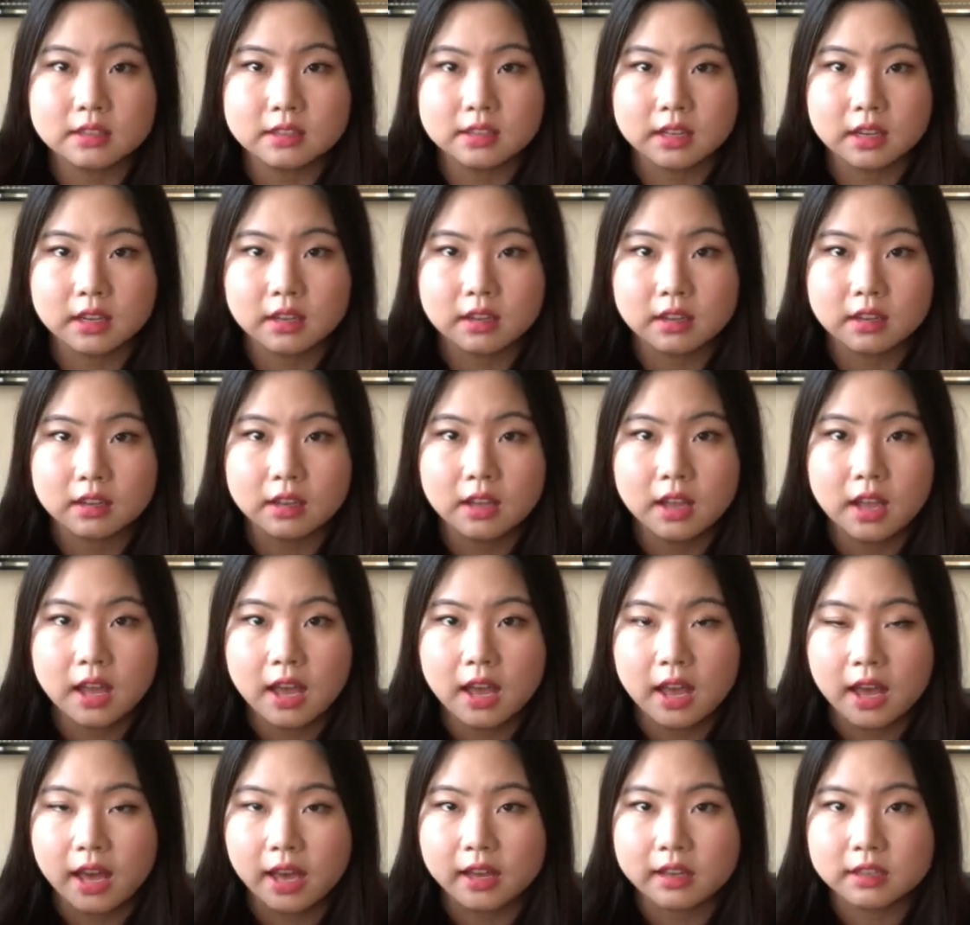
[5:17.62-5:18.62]
like
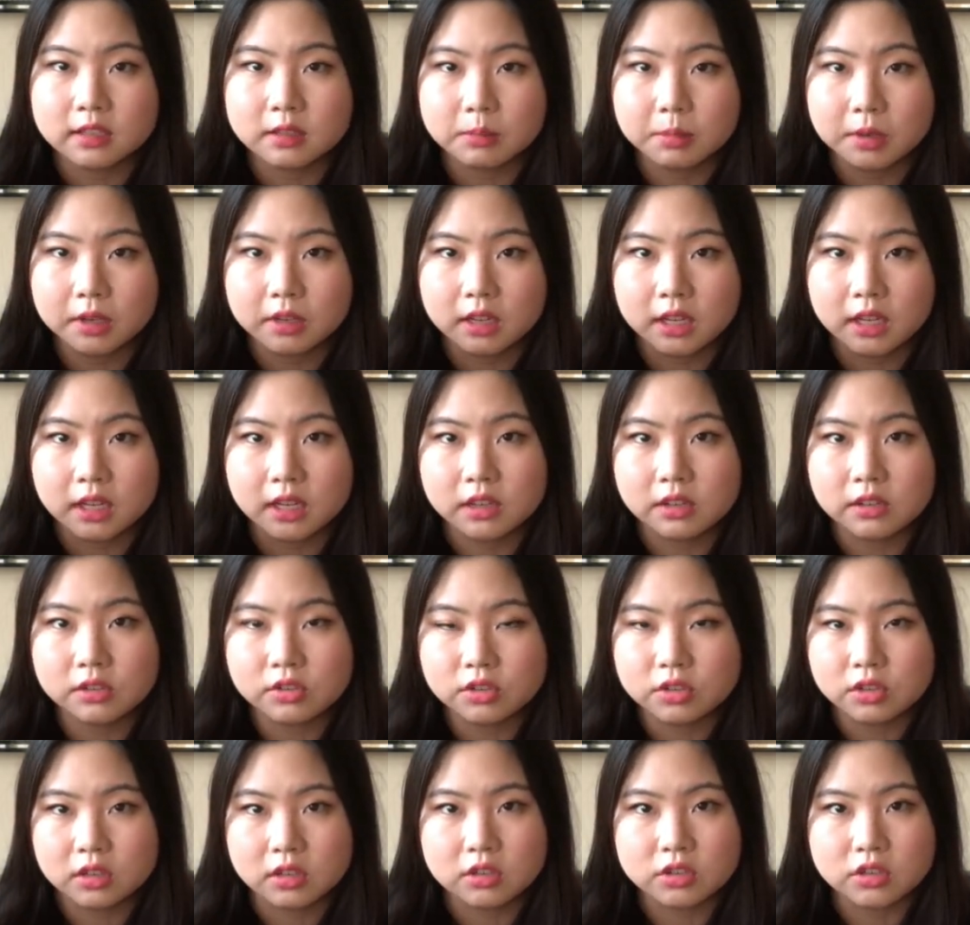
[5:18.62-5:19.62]
has about an
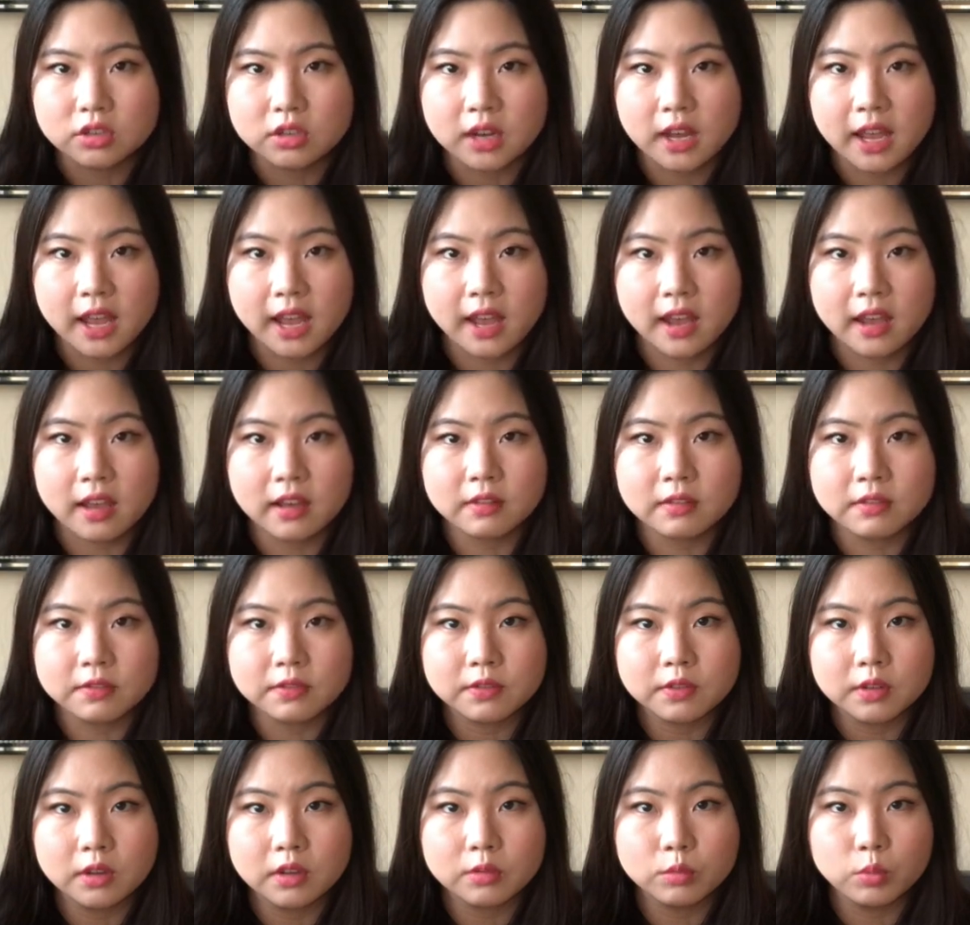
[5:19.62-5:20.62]
inch and a half
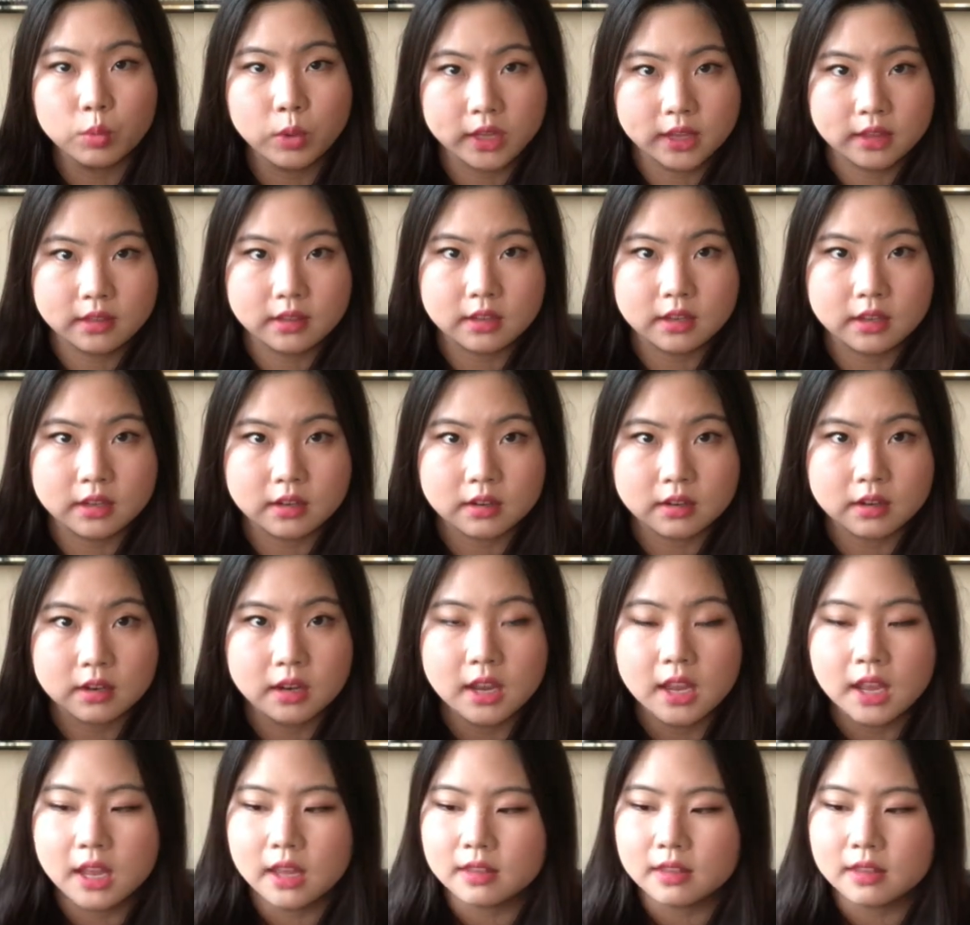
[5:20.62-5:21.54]
width here.